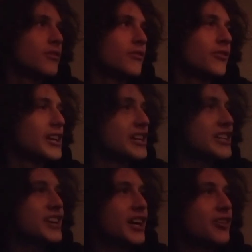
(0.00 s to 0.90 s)
for each
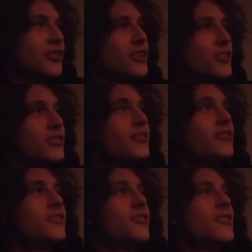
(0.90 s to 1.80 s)
hour?
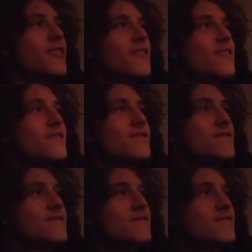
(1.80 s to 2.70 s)
It's
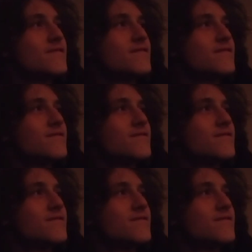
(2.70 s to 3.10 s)
only gonna be